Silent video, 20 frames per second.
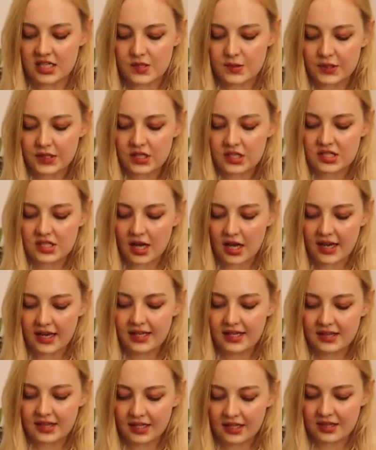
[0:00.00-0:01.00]
it's because
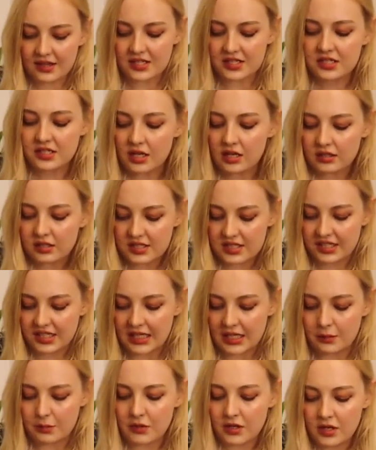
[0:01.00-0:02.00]
I think this color
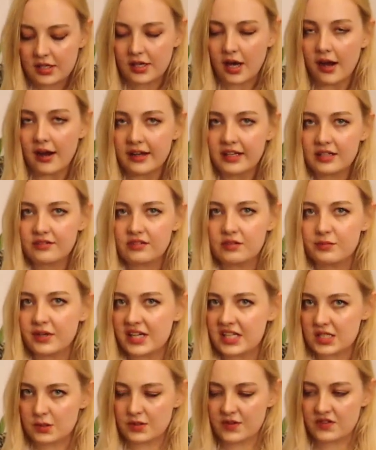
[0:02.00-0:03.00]
scheme kind of
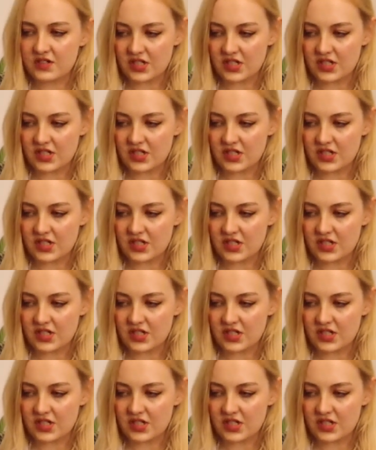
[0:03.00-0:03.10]
reminds me of